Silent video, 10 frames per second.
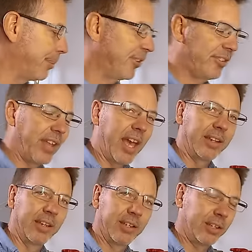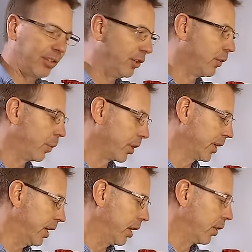I'm set to do the
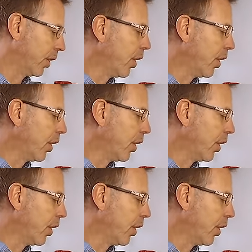work here.